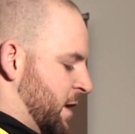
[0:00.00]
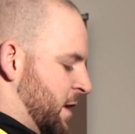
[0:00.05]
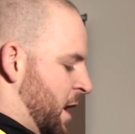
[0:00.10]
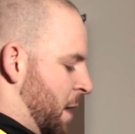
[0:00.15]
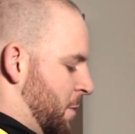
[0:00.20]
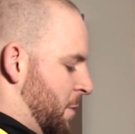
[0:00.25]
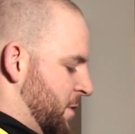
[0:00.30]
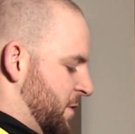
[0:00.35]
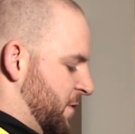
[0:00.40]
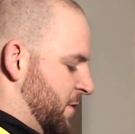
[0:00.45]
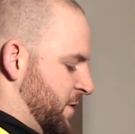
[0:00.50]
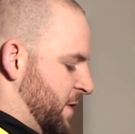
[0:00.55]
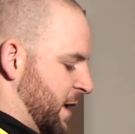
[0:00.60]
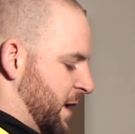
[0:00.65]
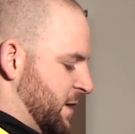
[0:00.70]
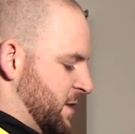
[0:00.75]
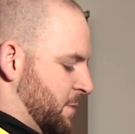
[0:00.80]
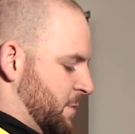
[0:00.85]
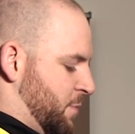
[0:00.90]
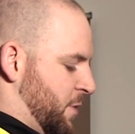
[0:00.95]
A couple of different
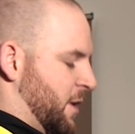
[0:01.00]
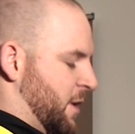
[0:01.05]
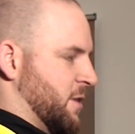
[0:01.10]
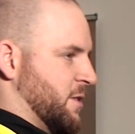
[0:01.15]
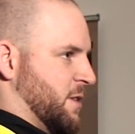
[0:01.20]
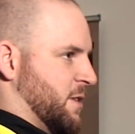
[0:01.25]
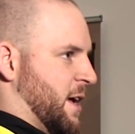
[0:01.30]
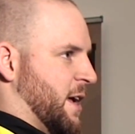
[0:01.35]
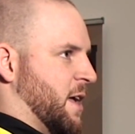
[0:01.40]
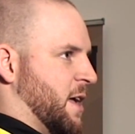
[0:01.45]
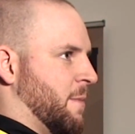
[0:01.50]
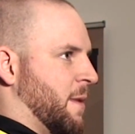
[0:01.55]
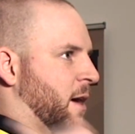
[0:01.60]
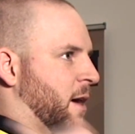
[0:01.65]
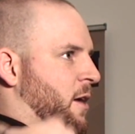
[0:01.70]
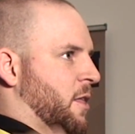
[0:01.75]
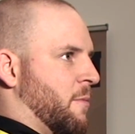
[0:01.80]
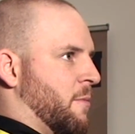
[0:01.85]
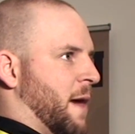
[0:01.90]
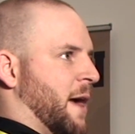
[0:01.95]
things that players like
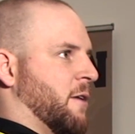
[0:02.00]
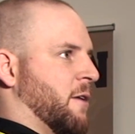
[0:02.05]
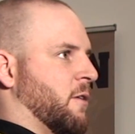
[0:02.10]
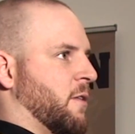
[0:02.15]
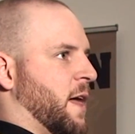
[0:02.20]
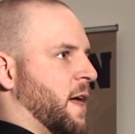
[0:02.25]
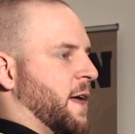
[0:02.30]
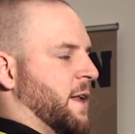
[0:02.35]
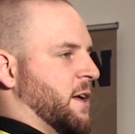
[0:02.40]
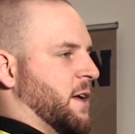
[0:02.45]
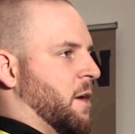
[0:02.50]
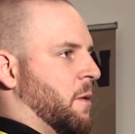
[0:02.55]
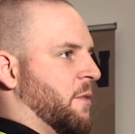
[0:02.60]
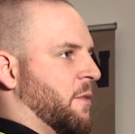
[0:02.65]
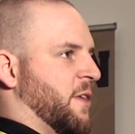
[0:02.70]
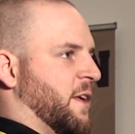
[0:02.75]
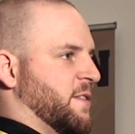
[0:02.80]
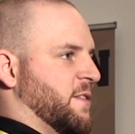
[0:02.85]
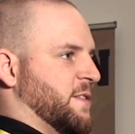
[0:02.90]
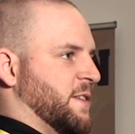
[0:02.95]
about the microline, a
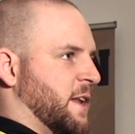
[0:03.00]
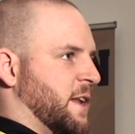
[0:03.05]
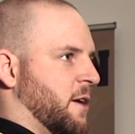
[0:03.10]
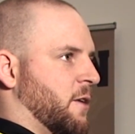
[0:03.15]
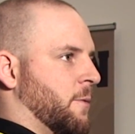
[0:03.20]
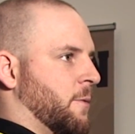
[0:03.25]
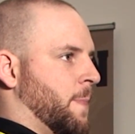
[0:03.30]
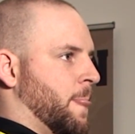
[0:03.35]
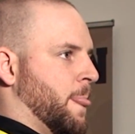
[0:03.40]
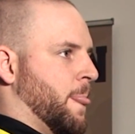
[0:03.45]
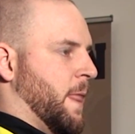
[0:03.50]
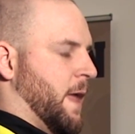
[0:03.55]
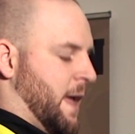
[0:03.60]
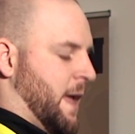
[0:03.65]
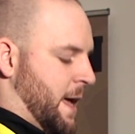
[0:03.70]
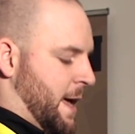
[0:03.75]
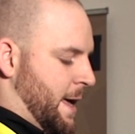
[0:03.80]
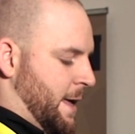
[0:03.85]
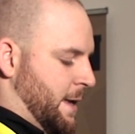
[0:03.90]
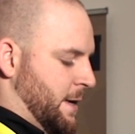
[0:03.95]
couple of things they don't.
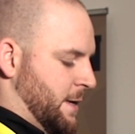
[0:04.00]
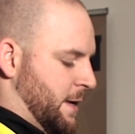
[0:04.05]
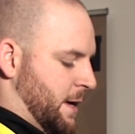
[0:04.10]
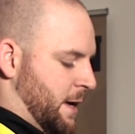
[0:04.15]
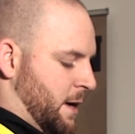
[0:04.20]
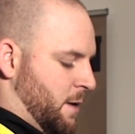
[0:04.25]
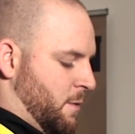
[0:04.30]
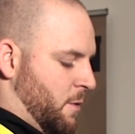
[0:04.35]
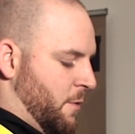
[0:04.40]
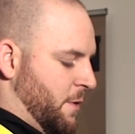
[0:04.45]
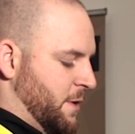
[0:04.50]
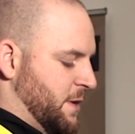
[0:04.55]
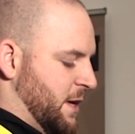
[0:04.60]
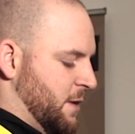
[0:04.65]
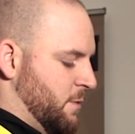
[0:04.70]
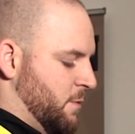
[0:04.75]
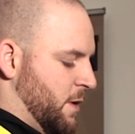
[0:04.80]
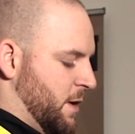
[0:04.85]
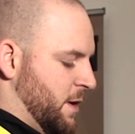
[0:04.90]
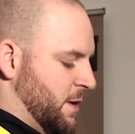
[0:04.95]
And what we
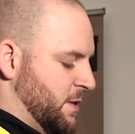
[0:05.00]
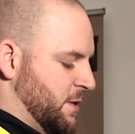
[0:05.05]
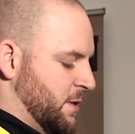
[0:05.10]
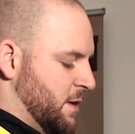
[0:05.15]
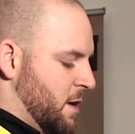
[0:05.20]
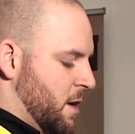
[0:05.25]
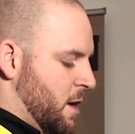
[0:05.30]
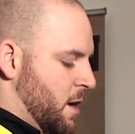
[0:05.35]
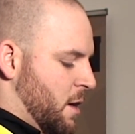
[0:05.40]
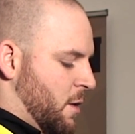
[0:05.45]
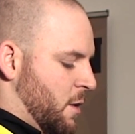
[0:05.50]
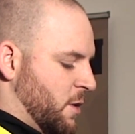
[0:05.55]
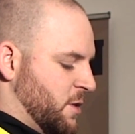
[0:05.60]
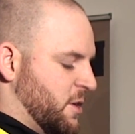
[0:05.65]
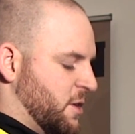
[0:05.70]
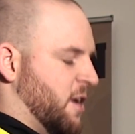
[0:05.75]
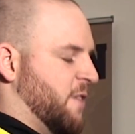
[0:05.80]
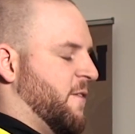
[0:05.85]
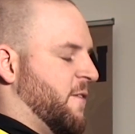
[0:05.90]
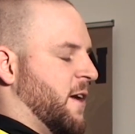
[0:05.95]
did was,
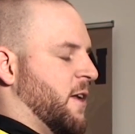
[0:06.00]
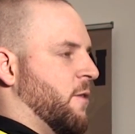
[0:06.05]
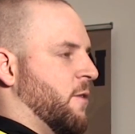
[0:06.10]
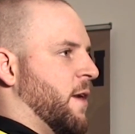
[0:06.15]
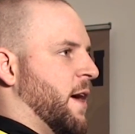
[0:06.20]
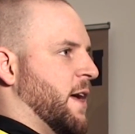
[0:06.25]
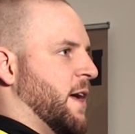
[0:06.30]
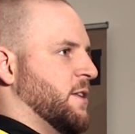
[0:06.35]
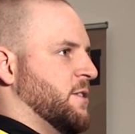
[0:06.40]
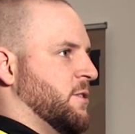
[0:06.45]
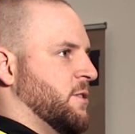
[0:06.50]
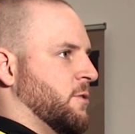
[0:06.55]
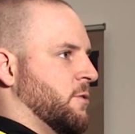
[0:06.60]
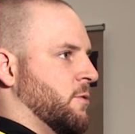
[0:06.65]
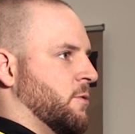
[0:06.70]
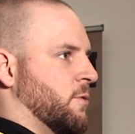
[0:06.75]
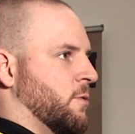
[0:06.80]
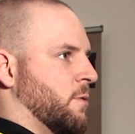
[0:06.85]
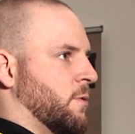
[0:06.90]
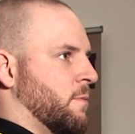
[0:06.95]
we're trying to find a way
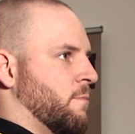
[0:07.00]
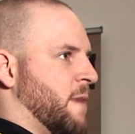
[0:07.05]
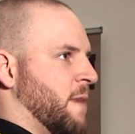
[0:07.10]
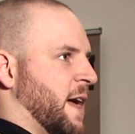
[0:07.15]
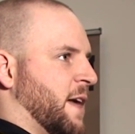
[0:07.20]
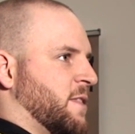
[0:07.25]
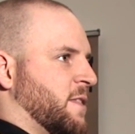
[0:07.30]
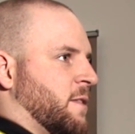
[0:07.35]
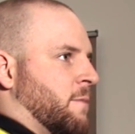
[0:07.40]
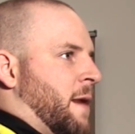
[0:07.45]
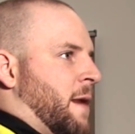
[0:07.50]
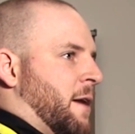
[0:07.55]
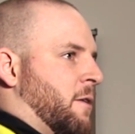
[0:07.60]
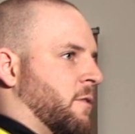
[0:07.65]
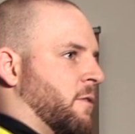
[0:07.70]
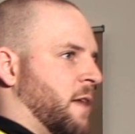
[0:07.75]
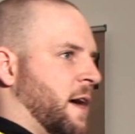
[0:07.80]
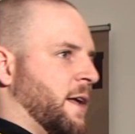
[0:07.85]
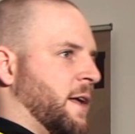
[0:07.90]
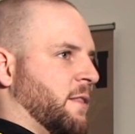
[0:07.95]
to make the
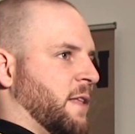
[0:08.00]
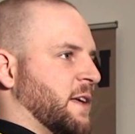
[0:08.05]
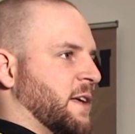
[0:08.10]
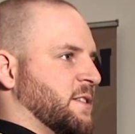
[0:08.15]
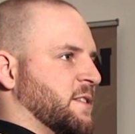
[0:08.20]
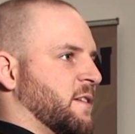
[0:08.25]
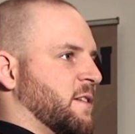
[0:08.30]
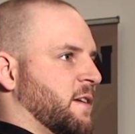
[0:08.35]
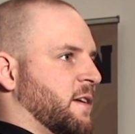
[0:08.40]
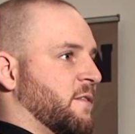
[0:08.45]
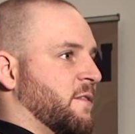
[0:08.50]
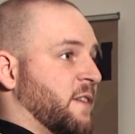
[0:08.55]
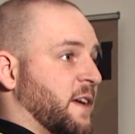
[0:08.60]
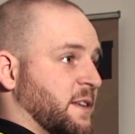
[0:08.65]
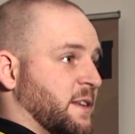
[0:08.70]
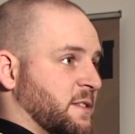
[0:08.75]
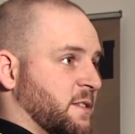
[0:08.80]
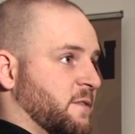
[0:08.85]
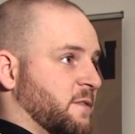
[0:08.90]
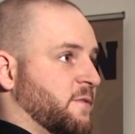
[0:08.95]
microline less
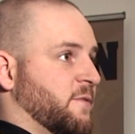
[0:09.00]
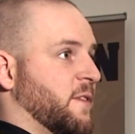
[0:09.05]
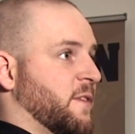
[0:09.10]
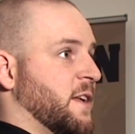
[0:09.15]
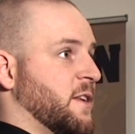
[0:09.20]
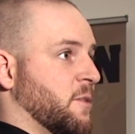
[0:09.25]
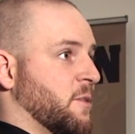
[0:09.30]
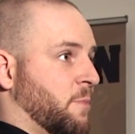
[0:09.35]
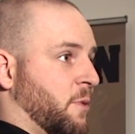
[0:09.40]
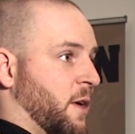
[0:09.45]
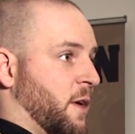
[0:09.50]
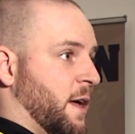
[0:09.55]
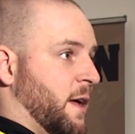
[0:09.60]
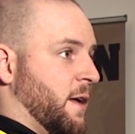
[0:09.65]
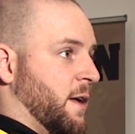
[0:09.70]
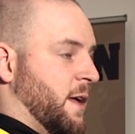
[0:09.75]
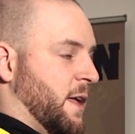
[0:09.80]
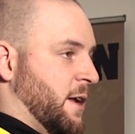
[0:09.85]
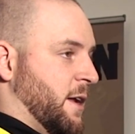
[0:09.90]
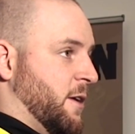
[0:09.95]
evasive in your
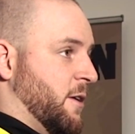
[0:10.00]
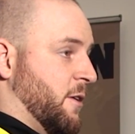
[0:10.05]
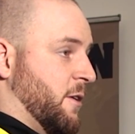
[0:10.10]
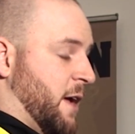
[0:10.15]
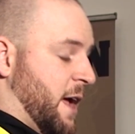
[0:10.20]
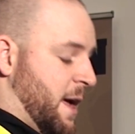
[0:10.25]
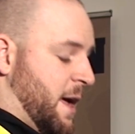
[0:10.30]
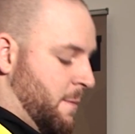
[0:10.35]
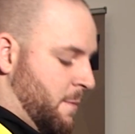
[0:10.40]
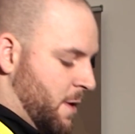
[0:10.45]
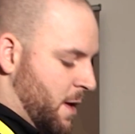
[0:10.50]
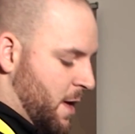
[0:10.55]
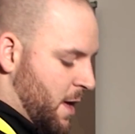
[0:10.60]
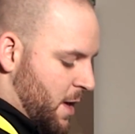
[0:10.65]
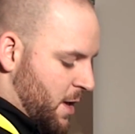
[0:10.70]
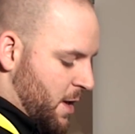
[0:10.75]
play and in your game.